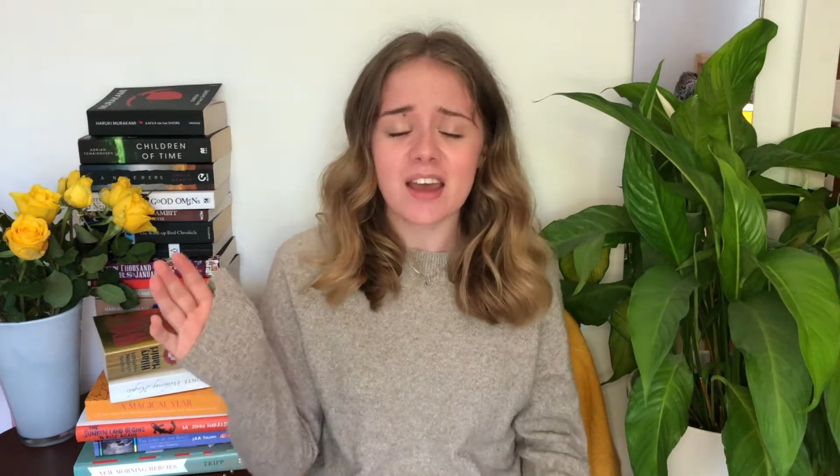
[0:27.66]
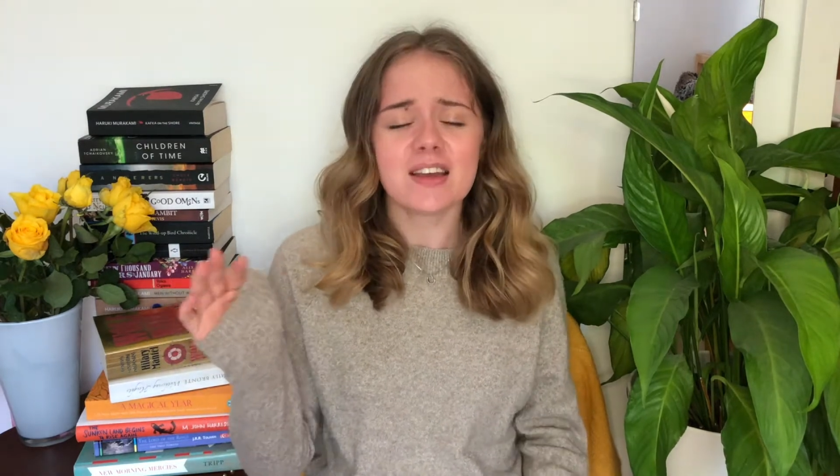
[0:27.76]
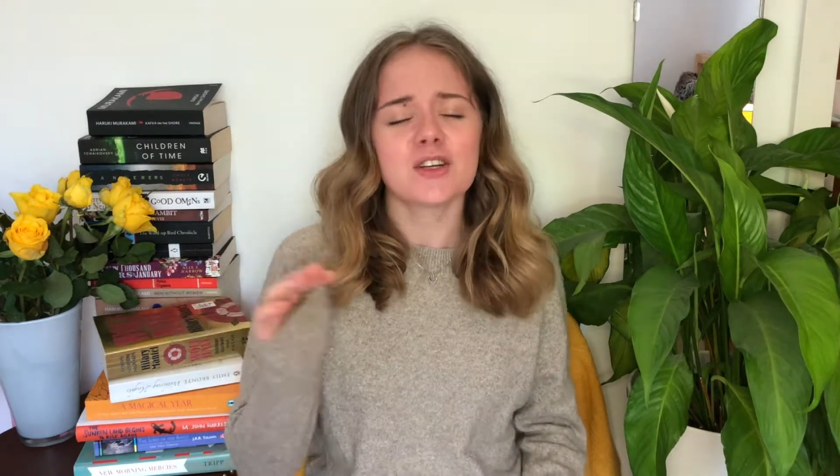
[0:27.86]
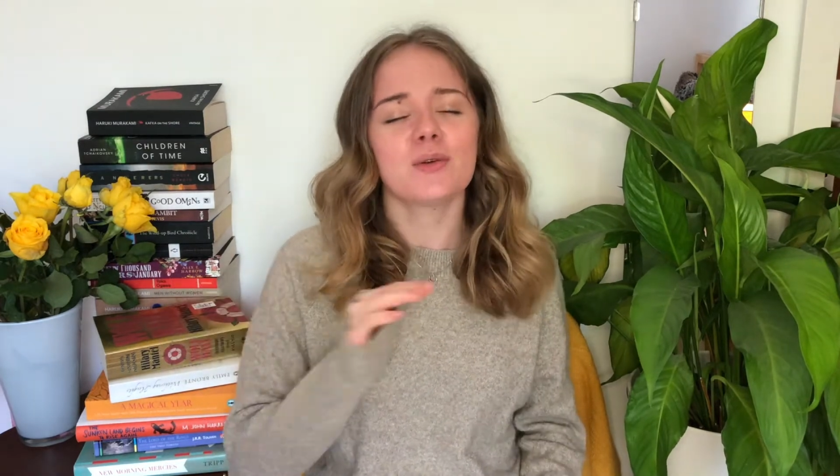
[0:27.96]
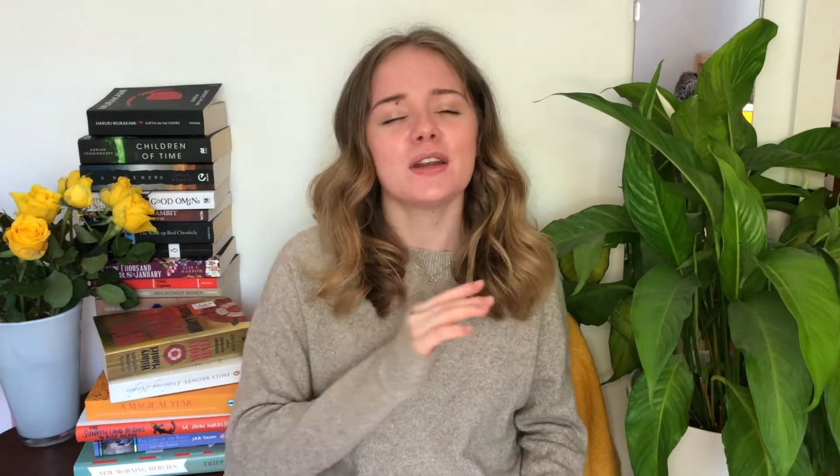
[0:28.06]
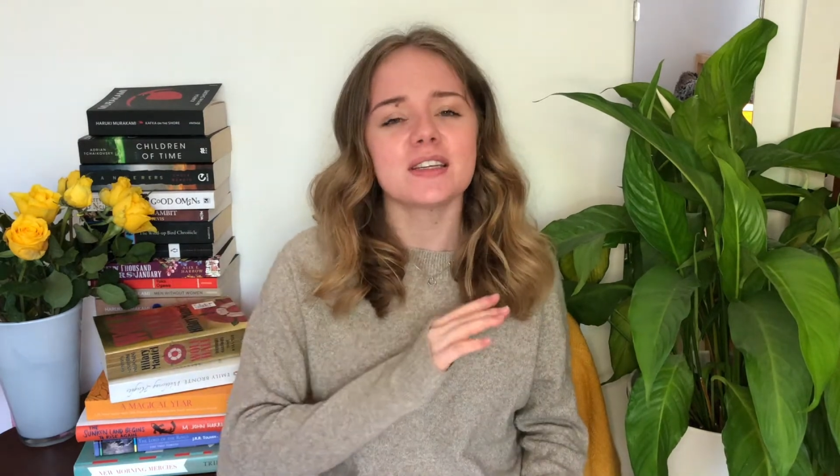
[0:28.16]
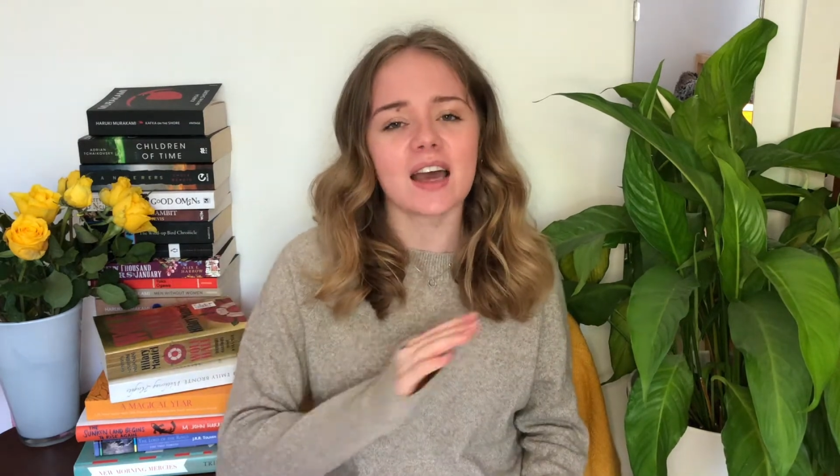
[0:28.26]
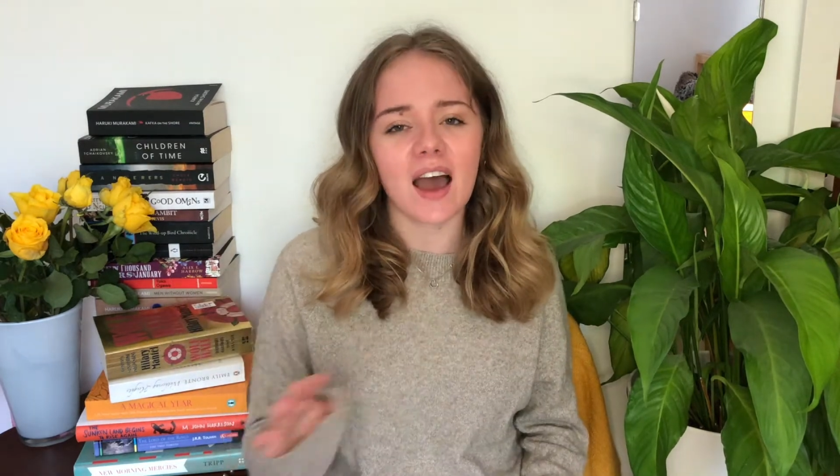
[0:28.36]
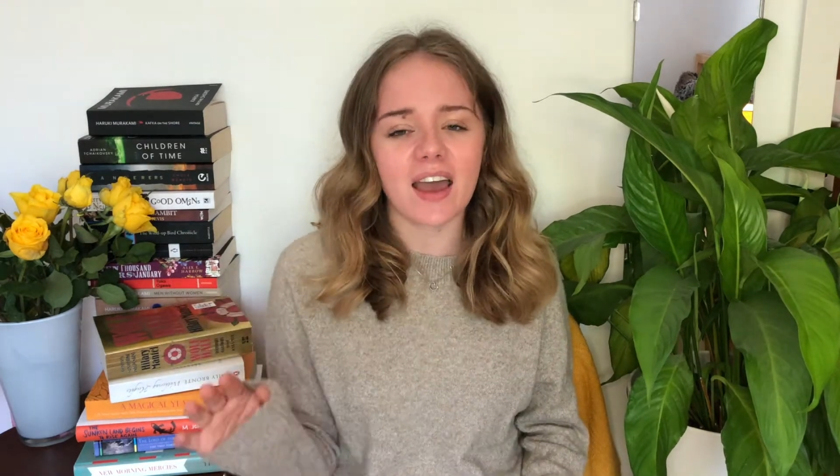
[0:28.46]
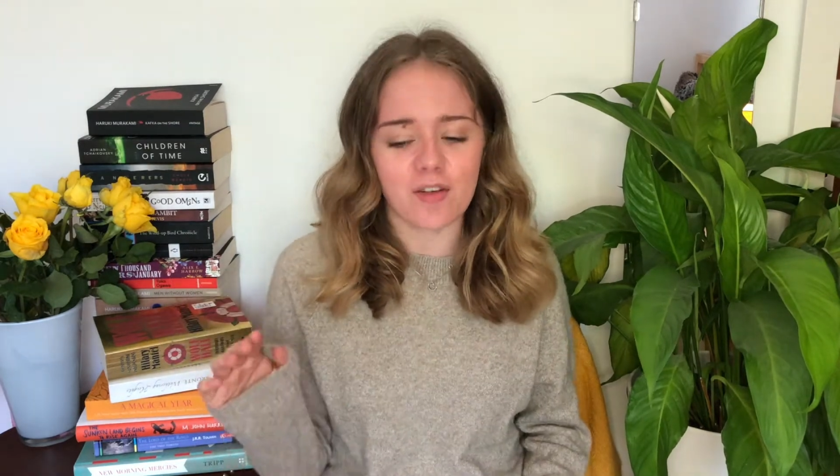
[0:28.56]
to an
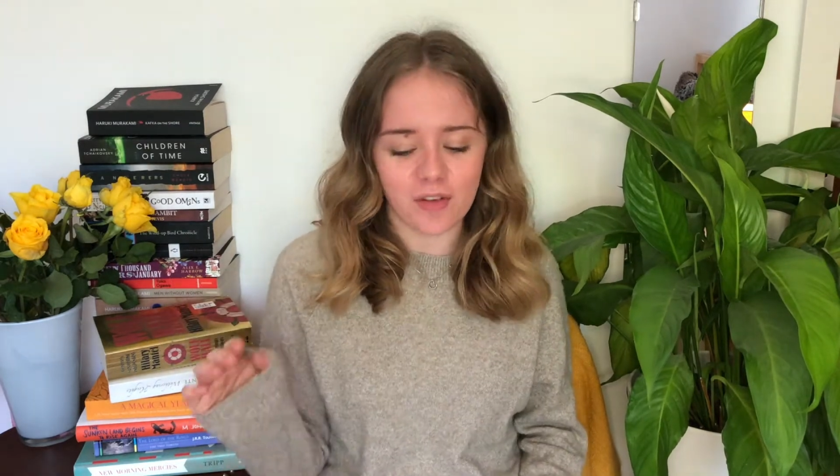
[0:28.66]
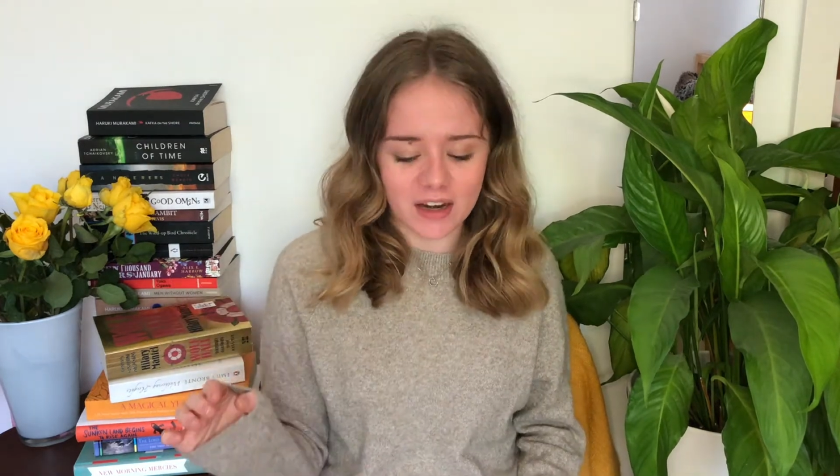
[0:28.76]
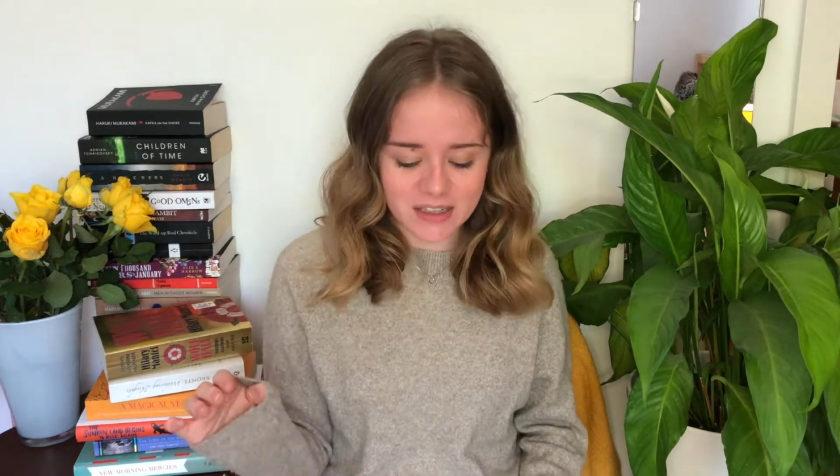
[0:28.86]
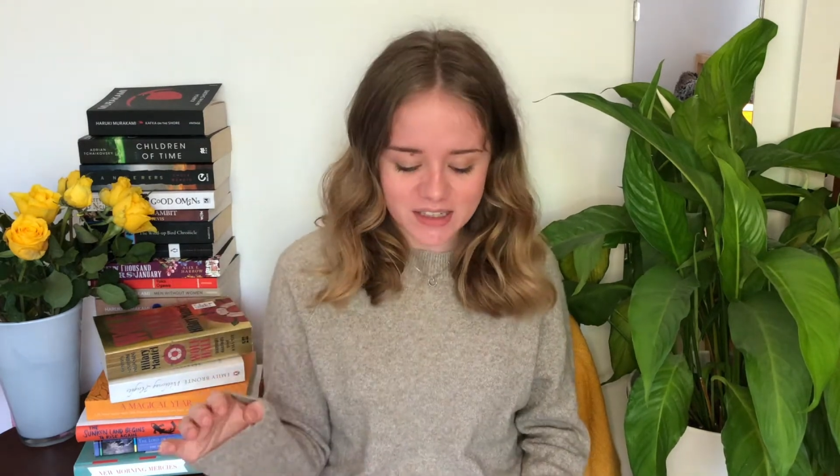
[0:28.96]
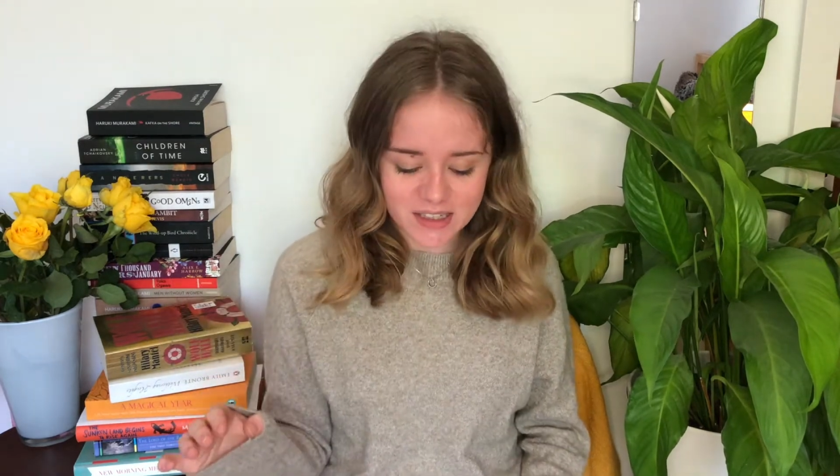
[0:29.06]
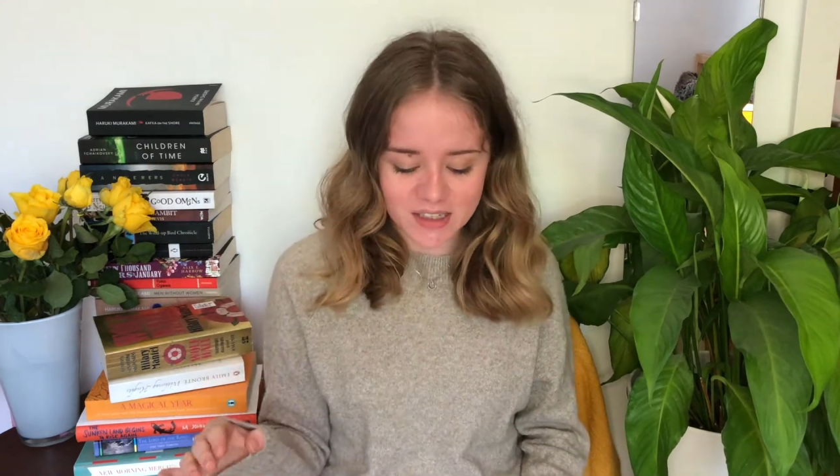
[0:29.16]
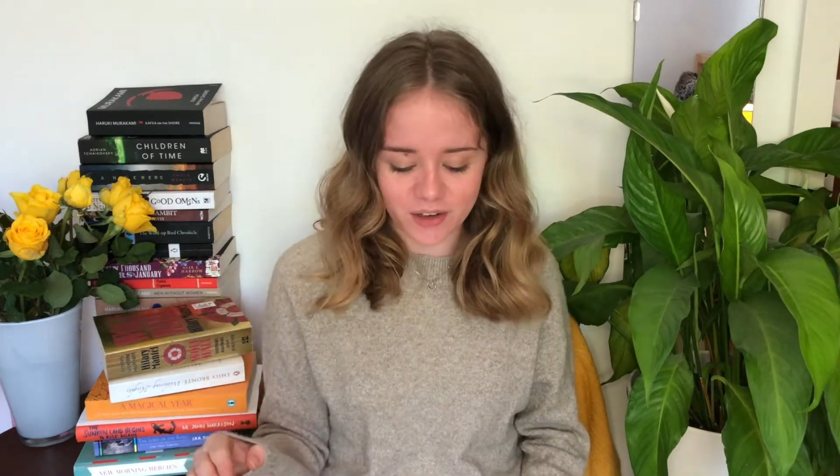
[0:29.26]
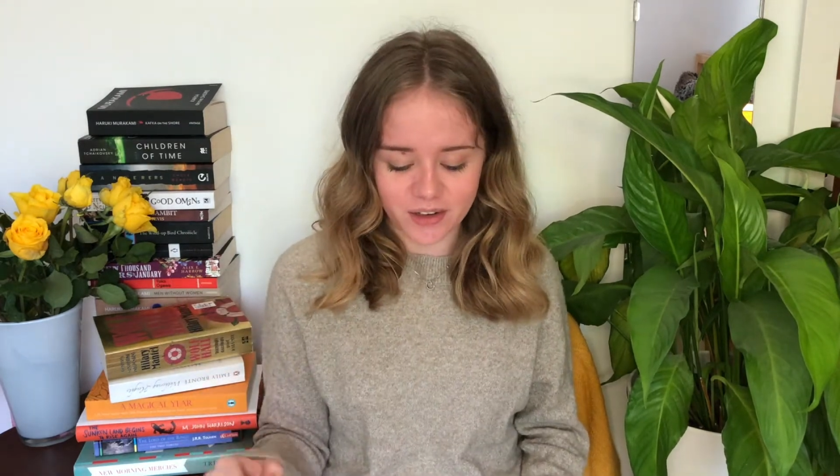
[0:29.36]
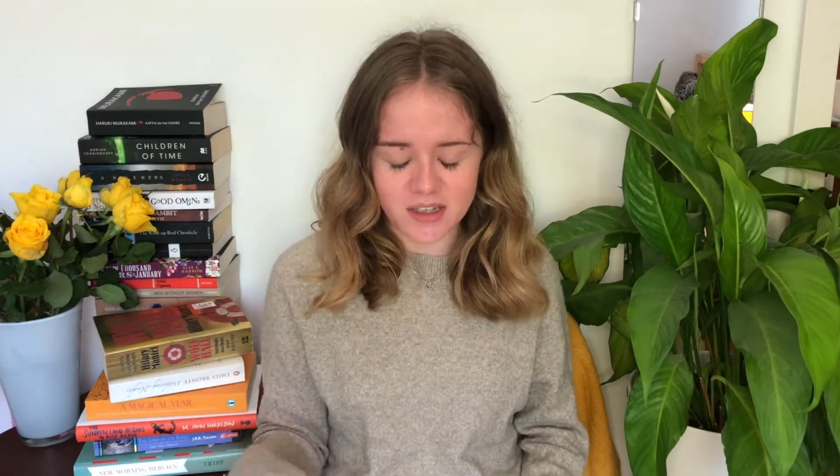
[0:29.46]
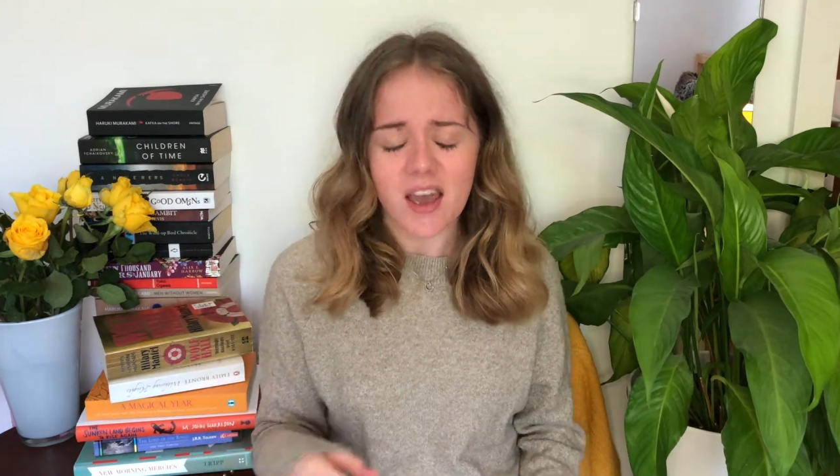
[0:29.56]
entire fantasy
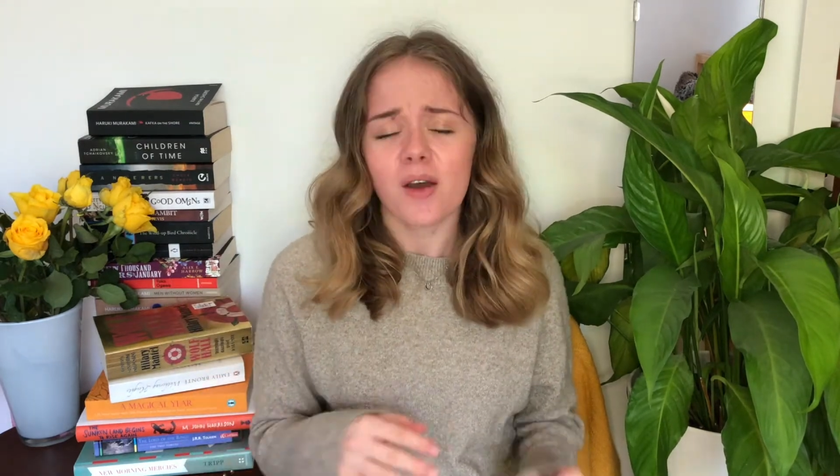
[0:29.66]
series